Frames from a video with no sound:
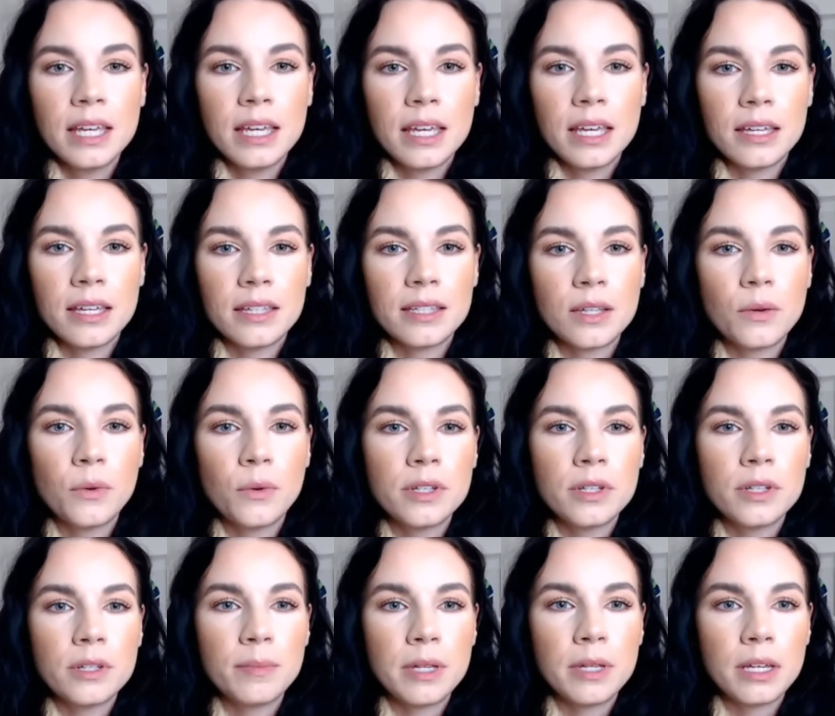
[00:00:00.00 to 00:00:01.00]
is going
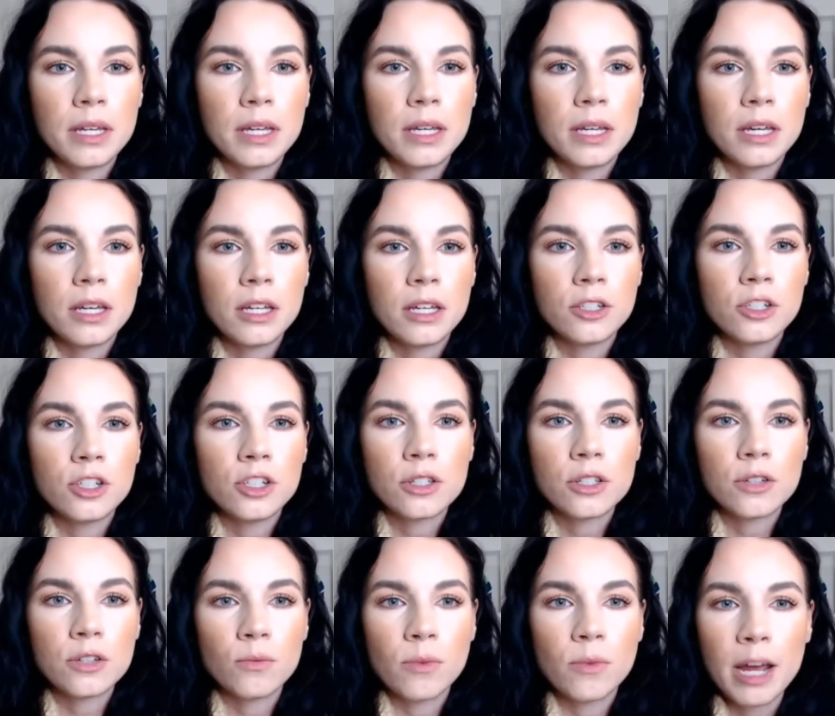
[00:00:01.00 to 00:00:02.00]
to be
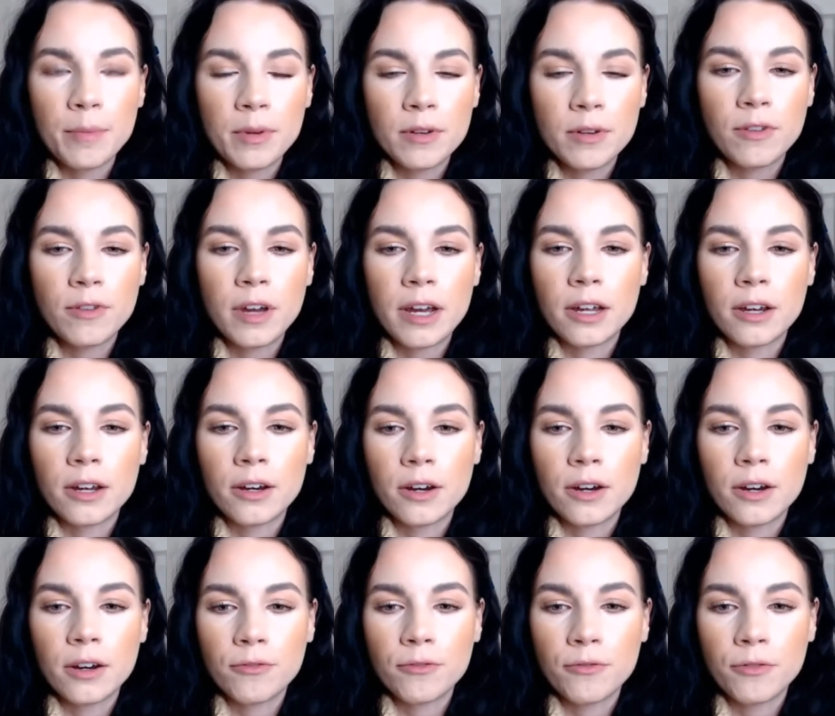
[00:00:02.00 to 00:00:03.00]
just rapid
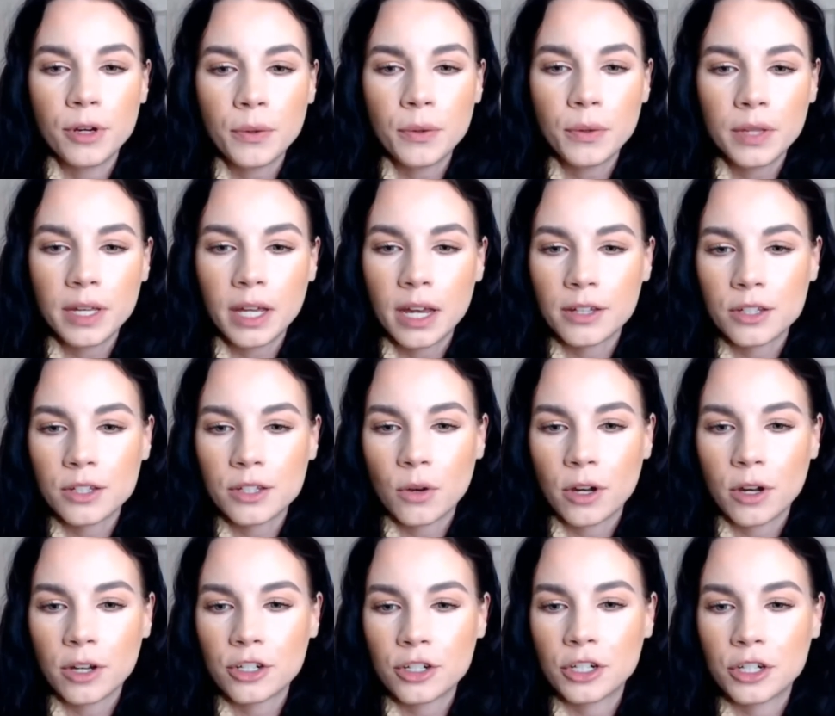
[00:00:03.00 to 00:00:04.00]
fire, frequently asked
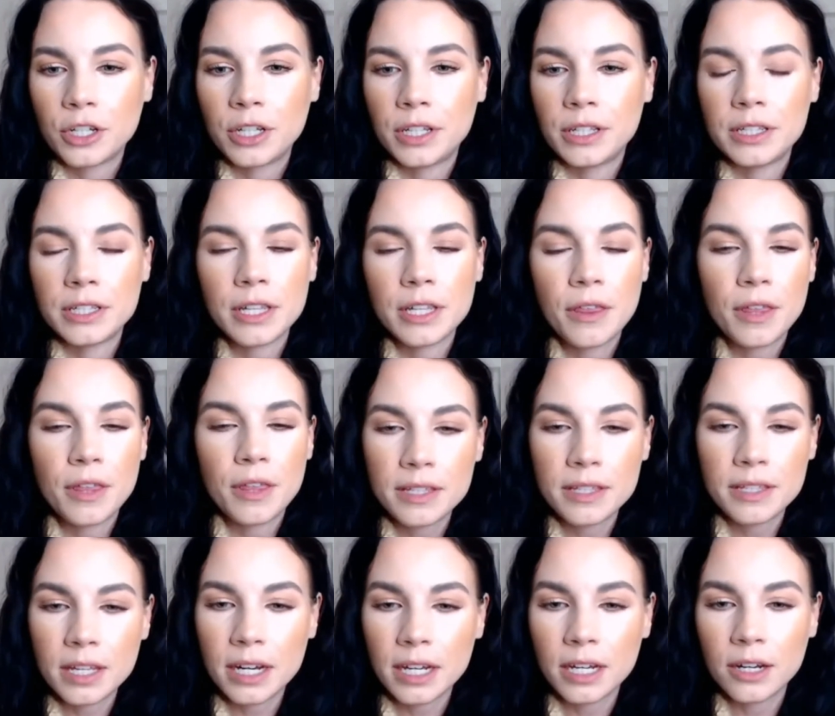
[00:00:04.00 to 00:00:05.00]
questions,
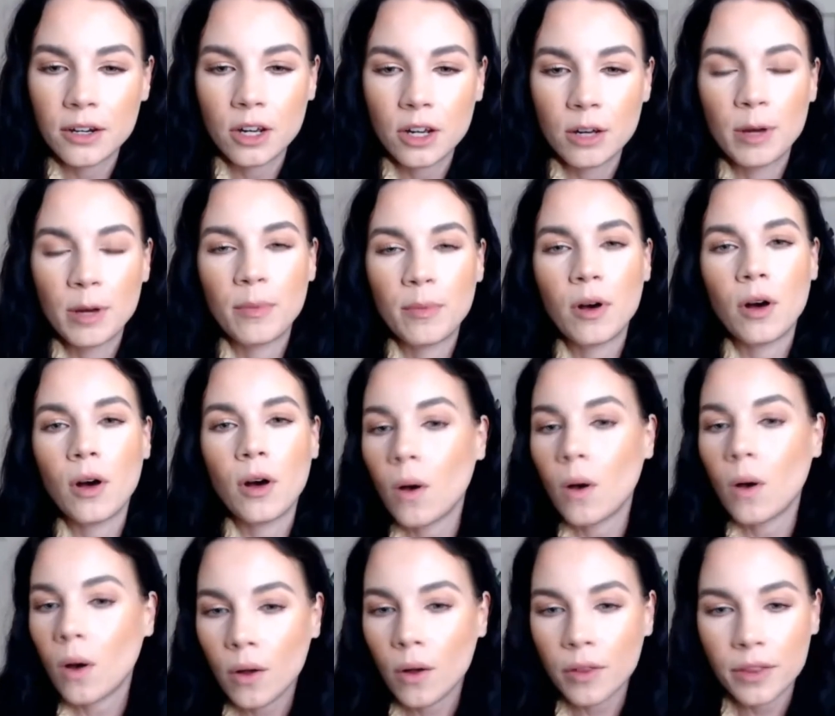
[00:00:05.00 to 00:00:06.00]
things that I hear come up
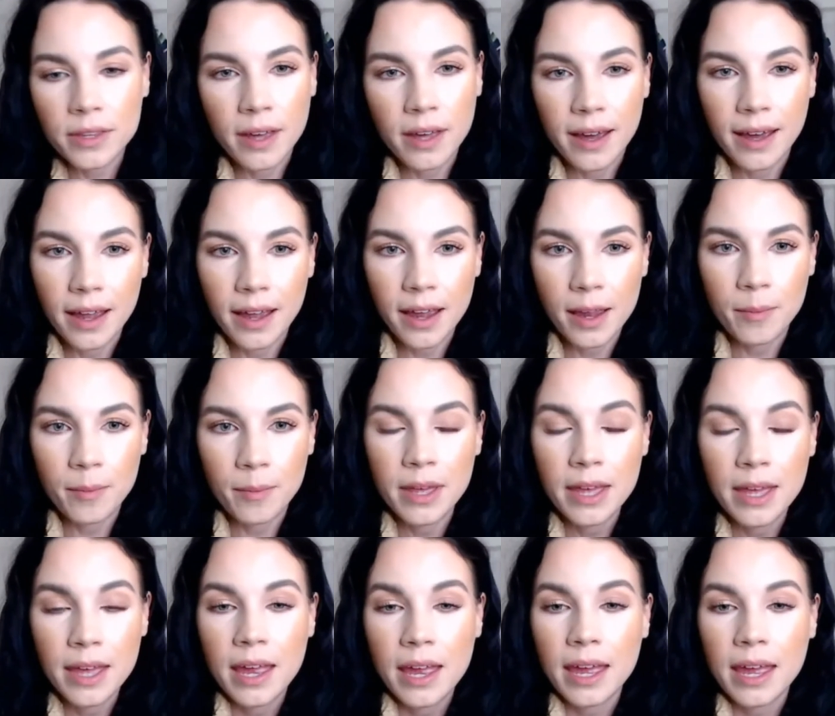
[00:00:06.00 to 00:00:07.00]
all the time,
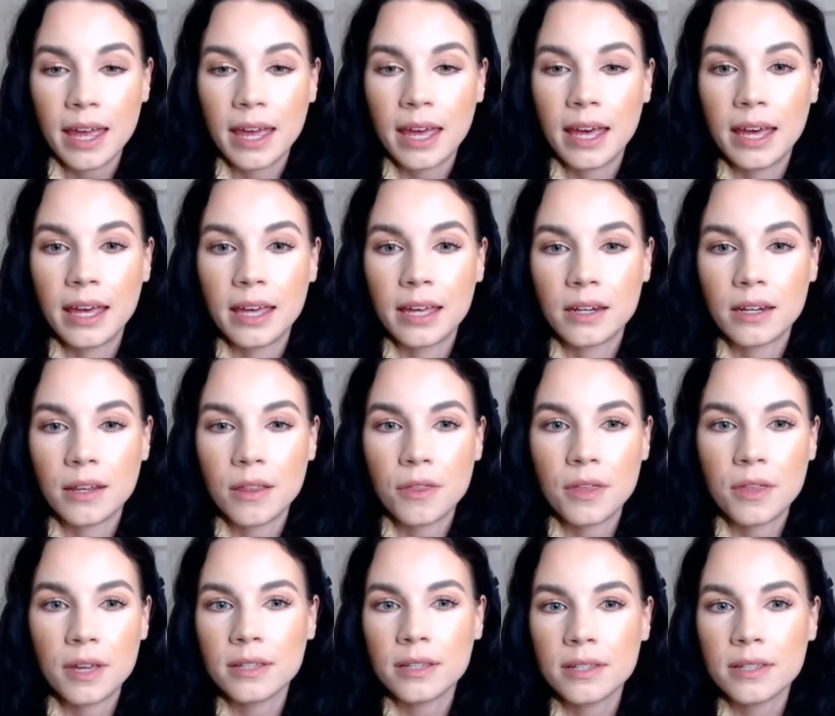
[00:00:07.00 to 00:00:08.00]
and
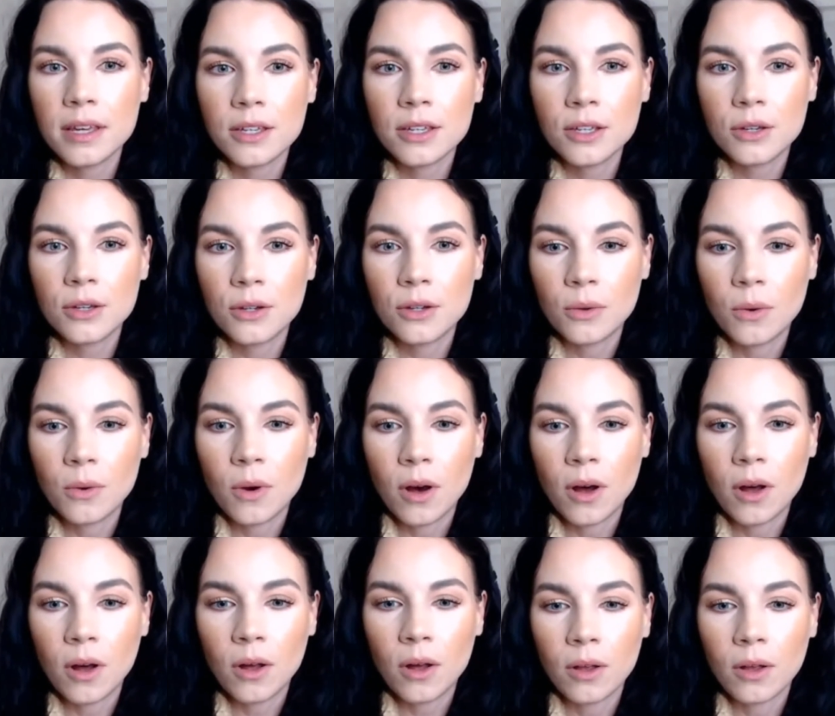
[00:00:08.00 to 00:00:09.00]
things that you
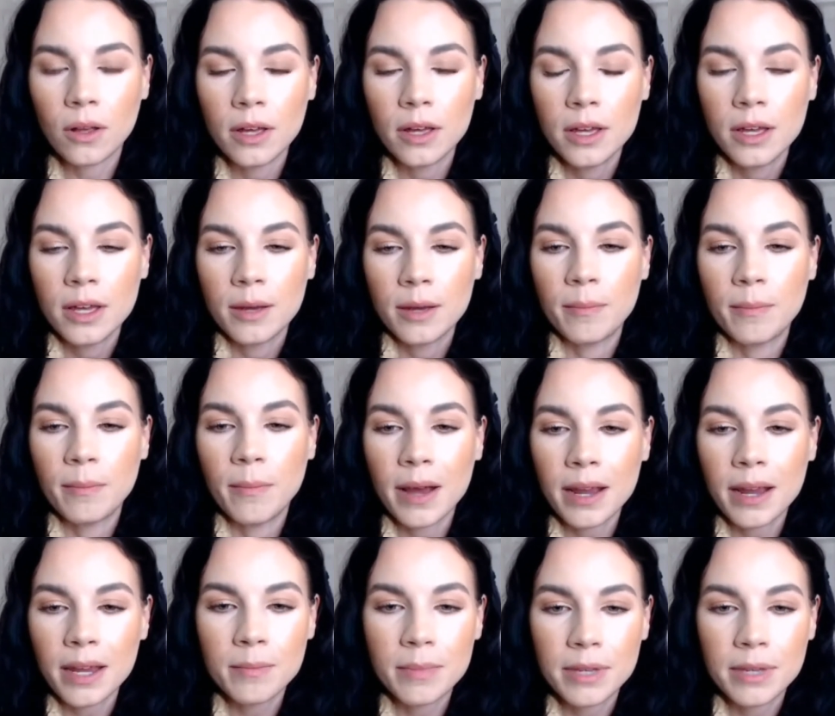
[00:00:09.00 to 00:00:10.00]
all
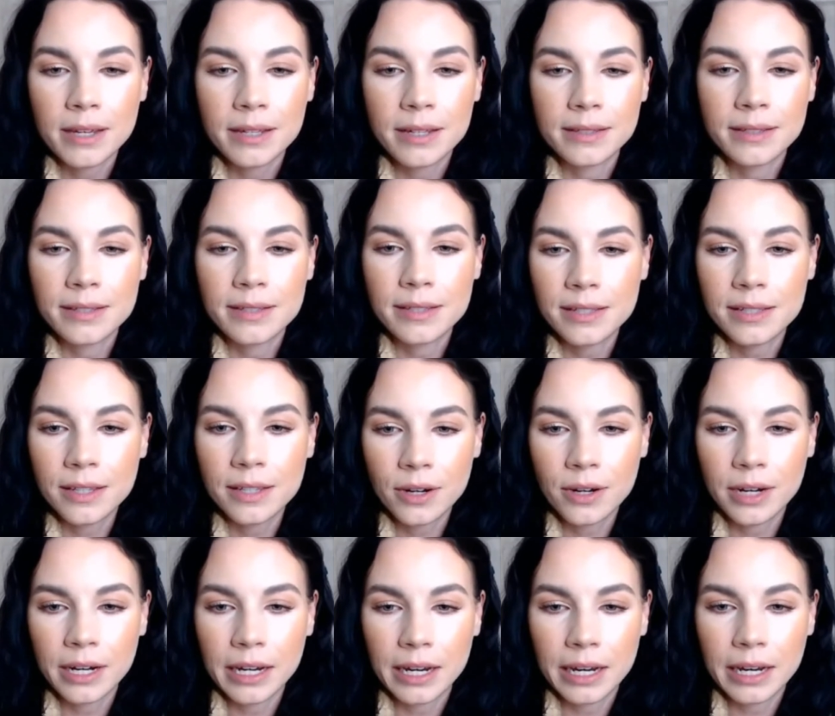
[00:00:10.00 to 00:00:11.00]
might be
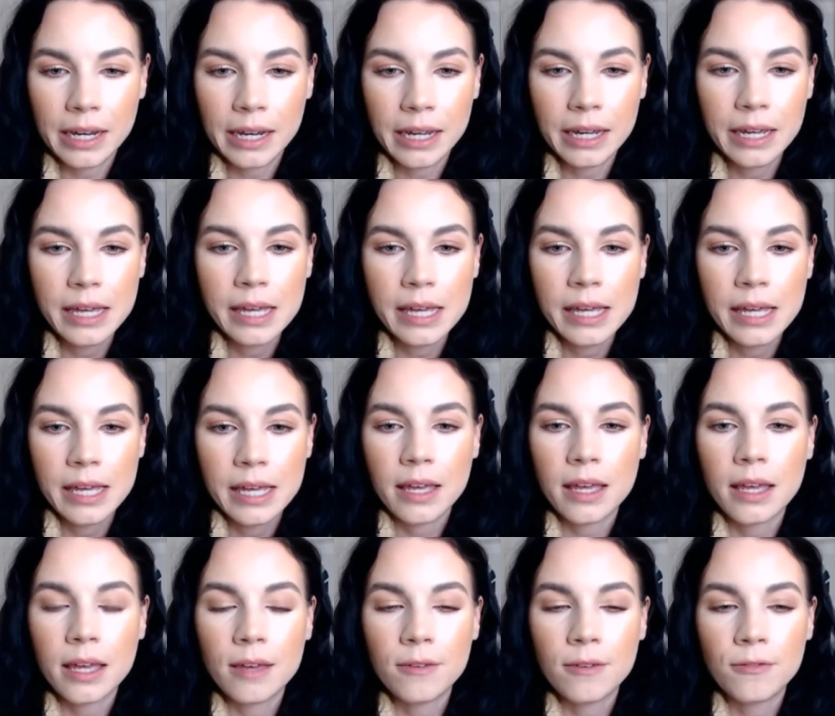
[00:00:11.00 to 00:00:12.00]
considering
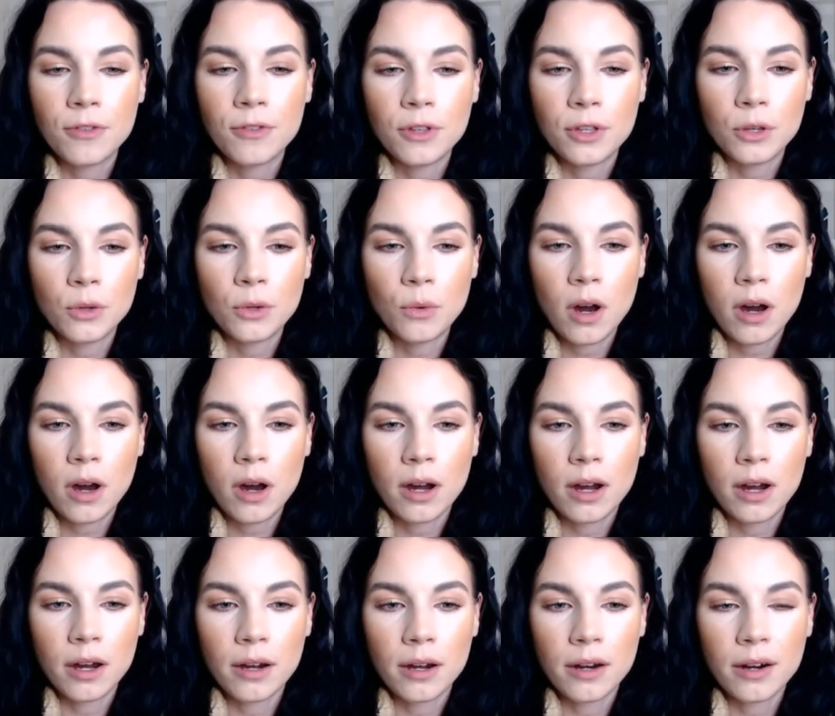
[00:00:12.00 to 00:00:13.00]
if you
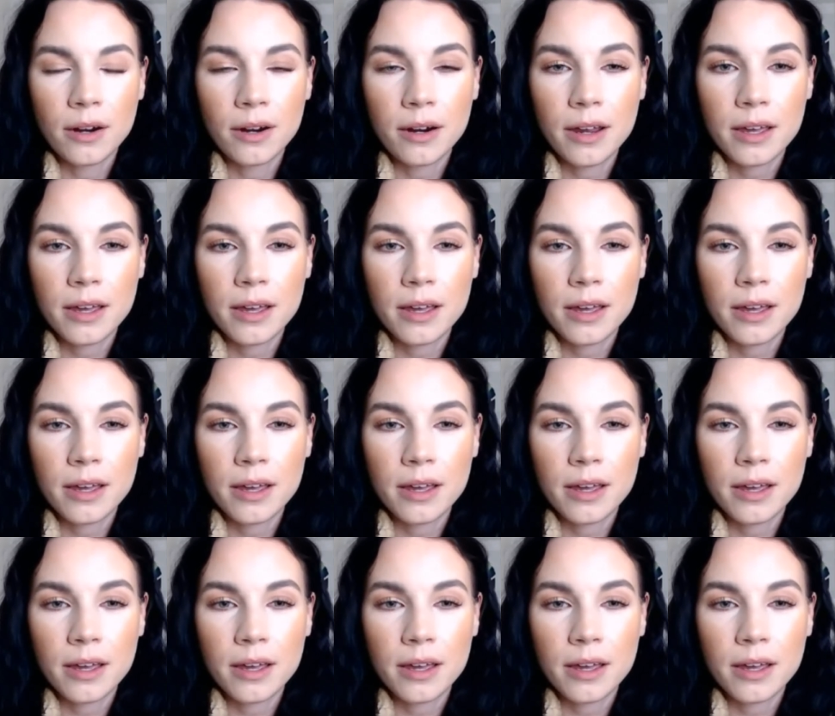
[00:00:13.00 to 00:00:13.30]
are